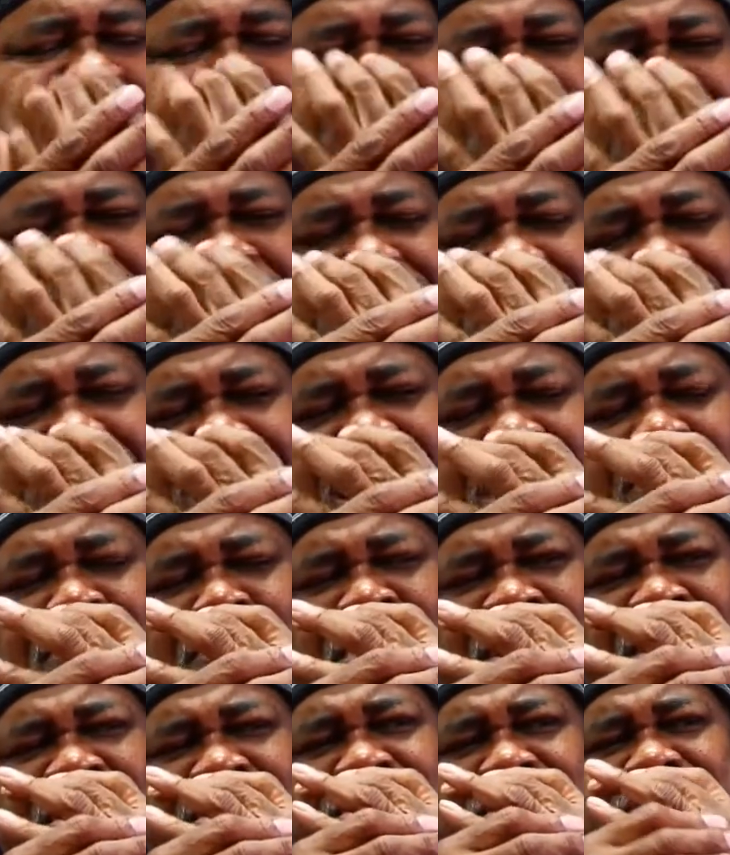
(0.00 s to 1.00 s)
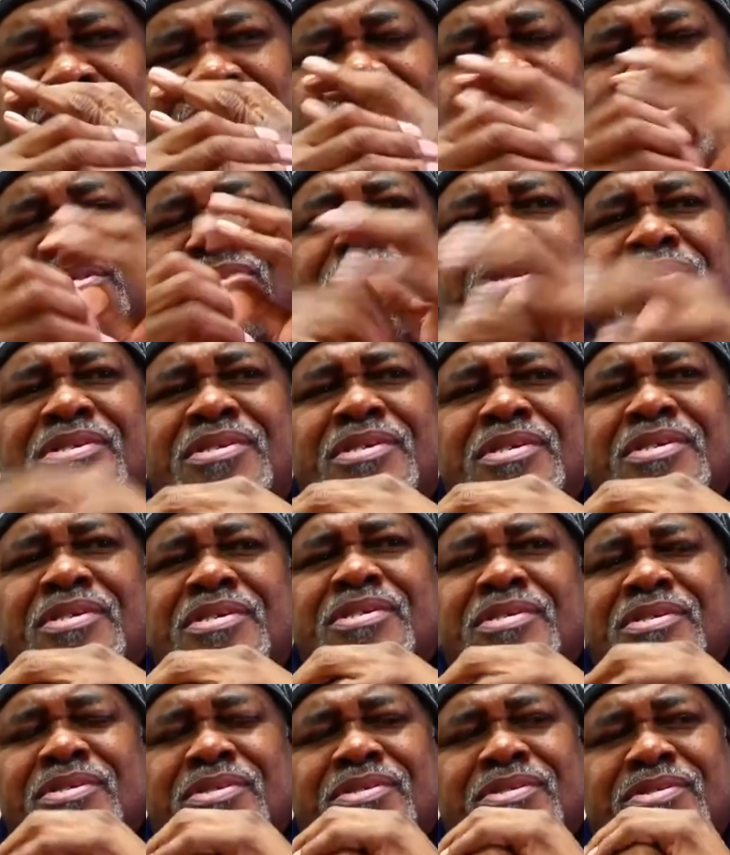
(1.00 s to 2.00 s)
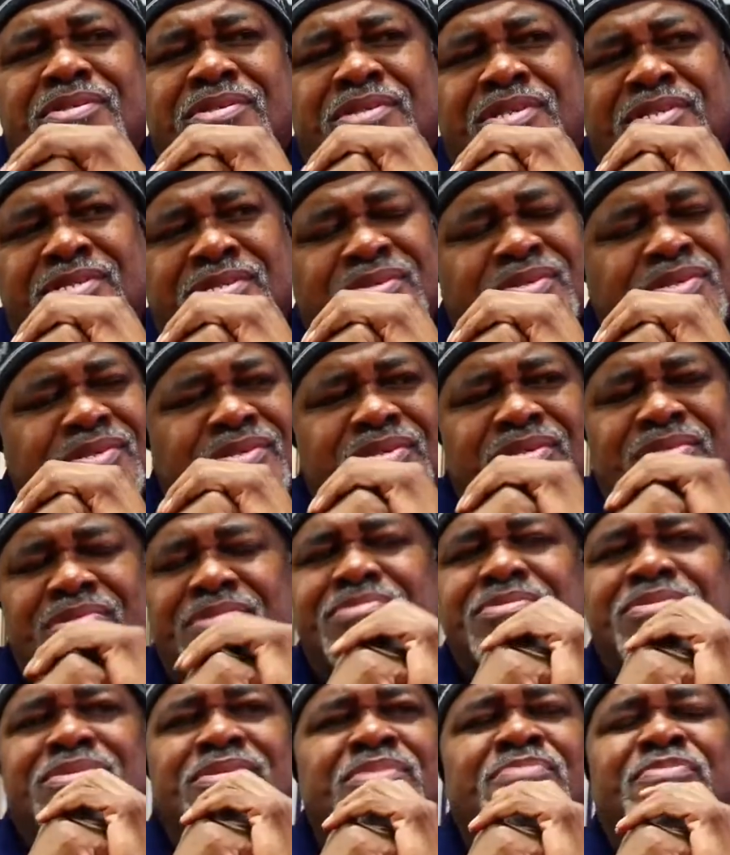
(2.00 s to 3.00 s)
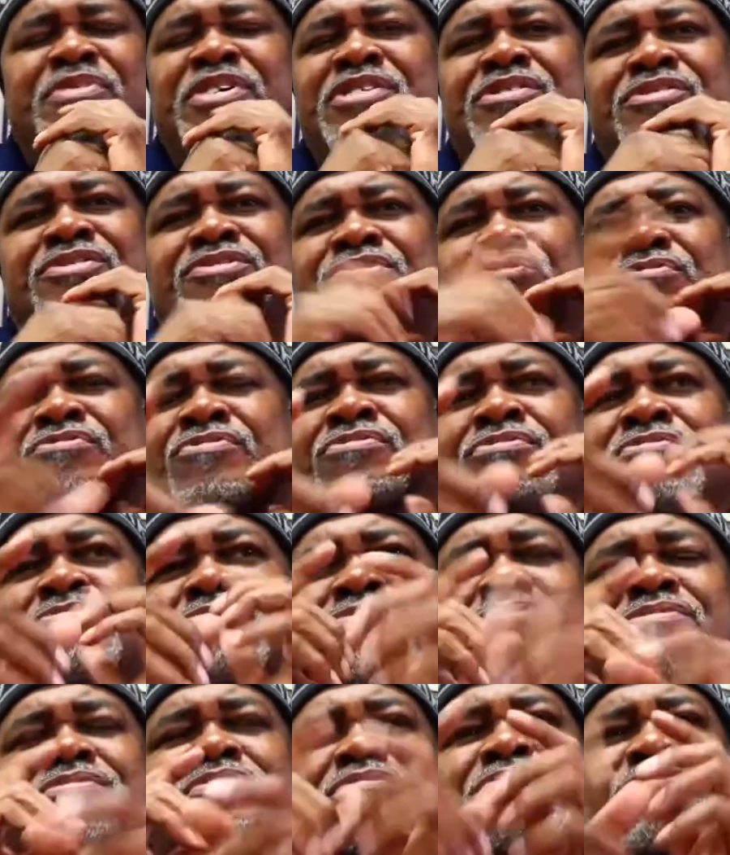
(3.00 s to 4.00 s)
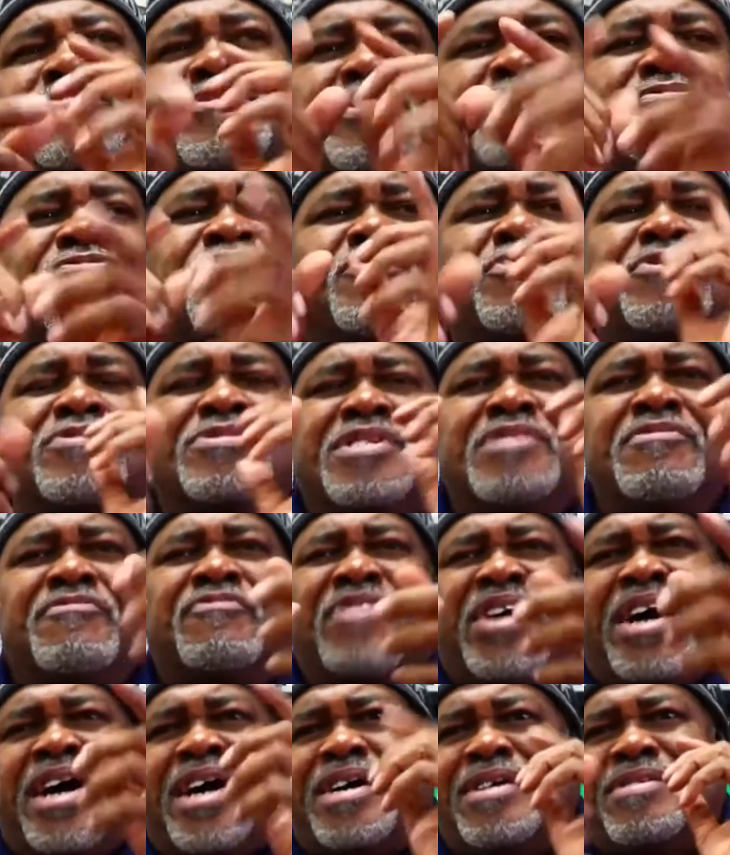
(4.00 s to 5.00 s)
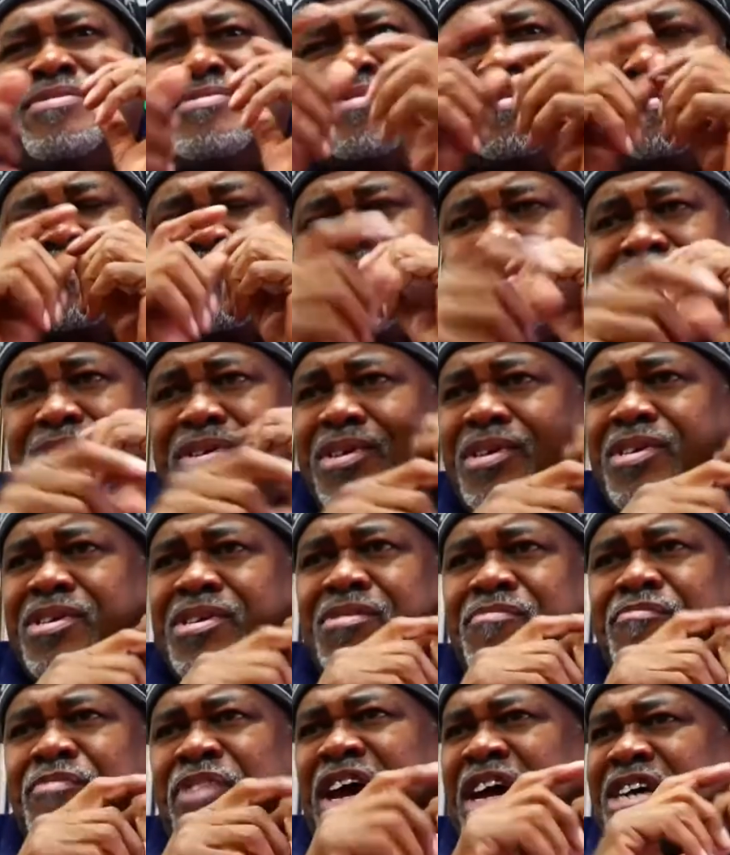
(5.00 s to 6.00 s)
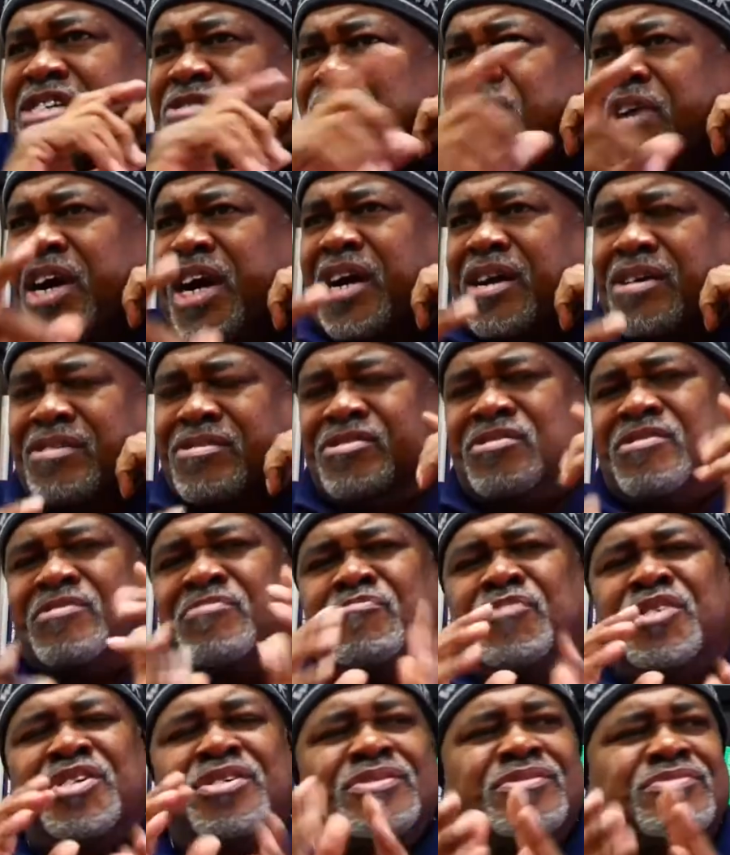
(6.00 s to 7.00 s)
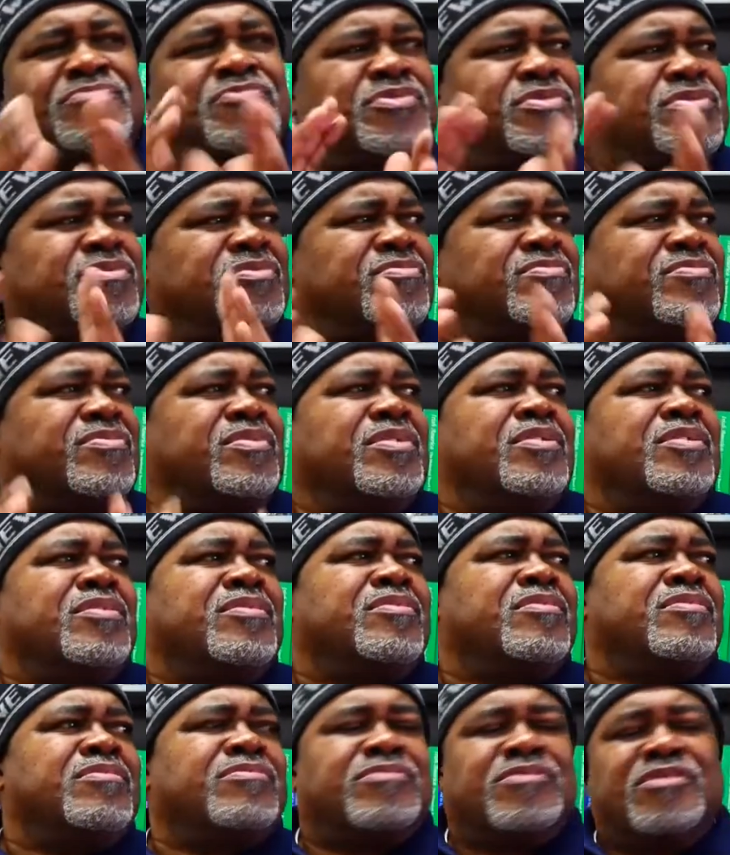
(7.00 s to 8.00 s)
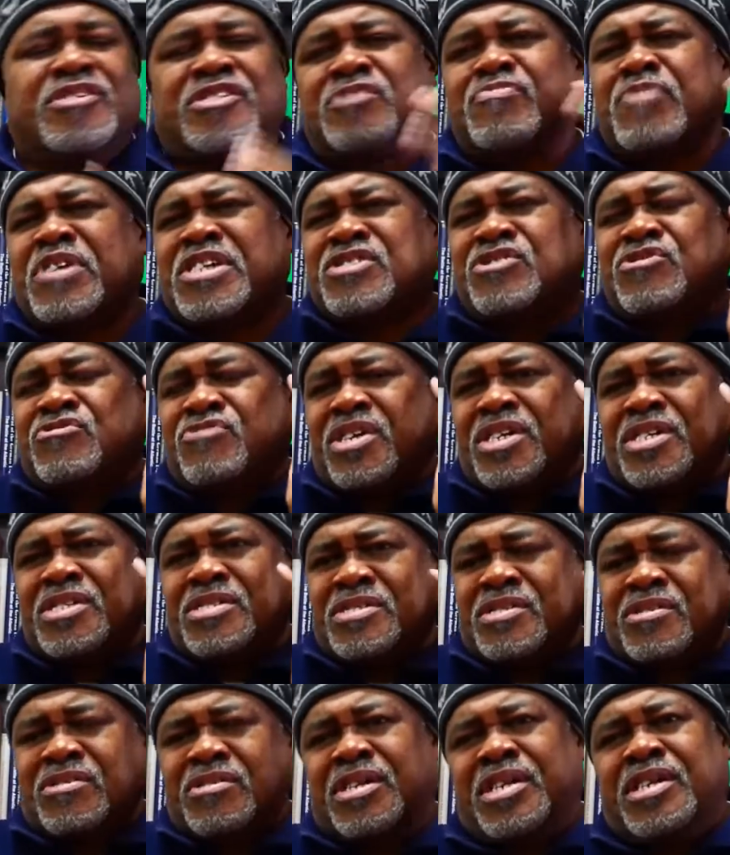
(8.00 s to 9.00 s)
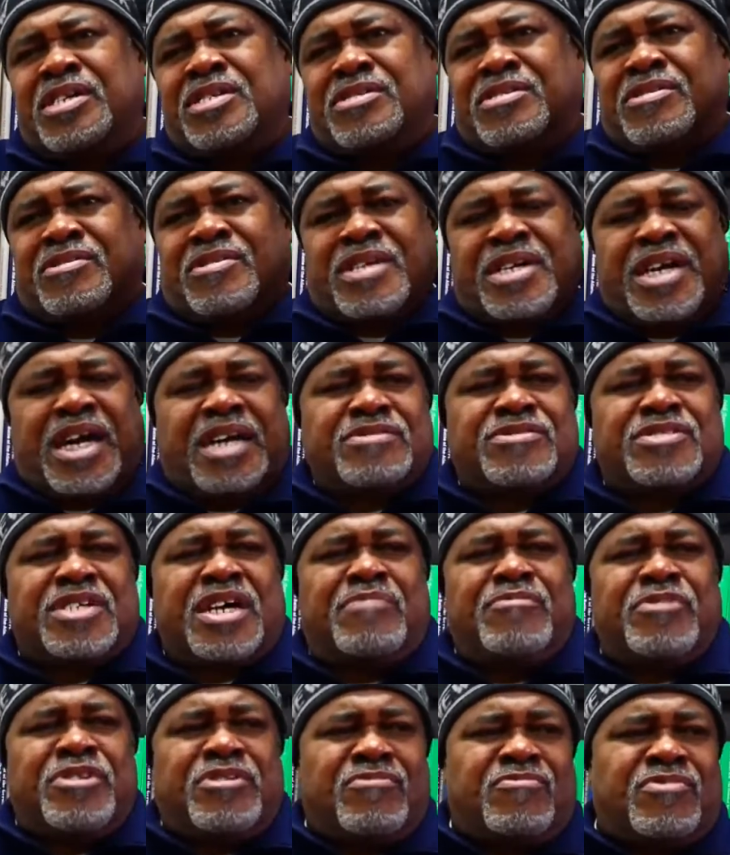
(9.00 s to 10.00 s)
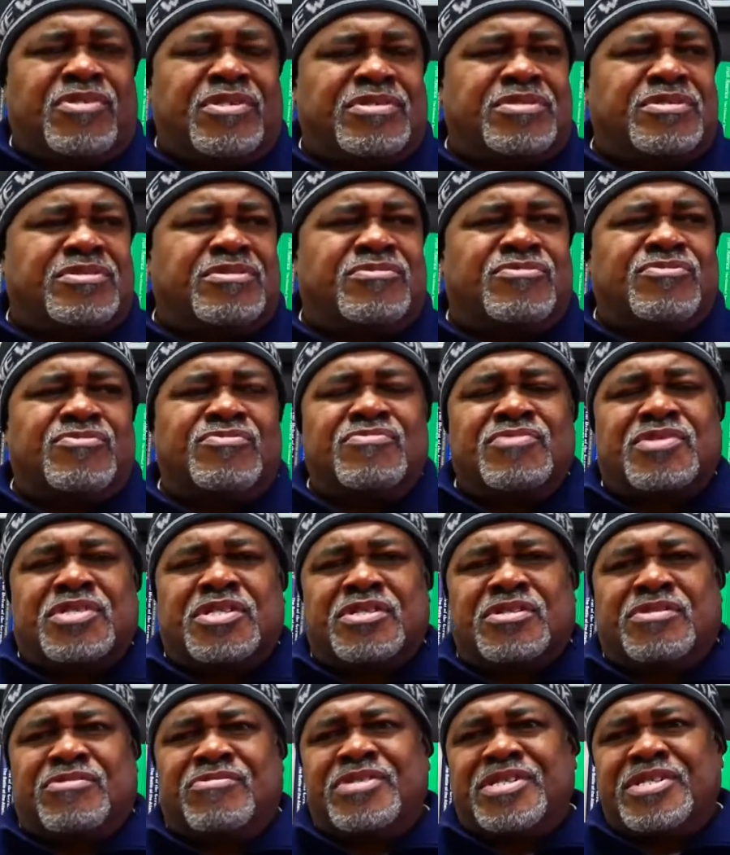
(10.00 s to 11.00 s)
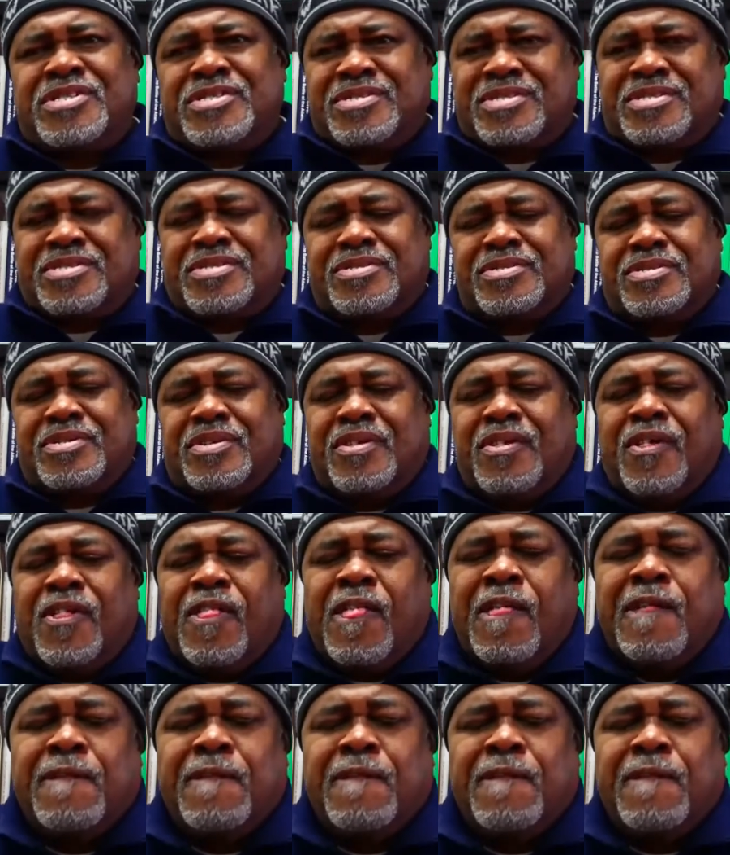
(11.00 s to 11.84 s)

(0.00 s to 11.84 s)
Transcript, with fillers: me to that to that bench because it'd be the twos, three, fours, and fives. Okay. Pass by because in the middle was the, the express trains, and on, on outside be the one, the twos and the threes. Yeah